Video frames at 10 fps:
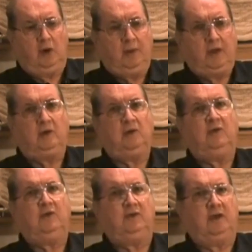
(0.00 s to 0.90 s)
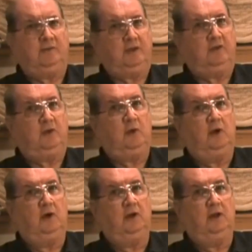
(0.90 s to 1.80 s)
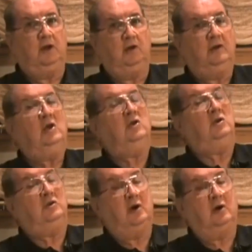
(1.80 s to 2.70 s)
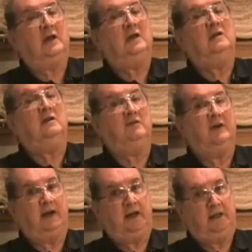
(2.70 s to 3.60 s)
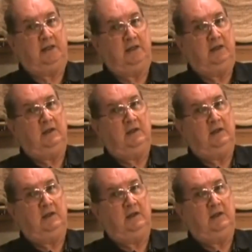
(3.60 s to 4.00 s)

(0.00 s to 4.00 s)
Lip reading: criminal stuff that's going on the earth, you're talking the Vatican.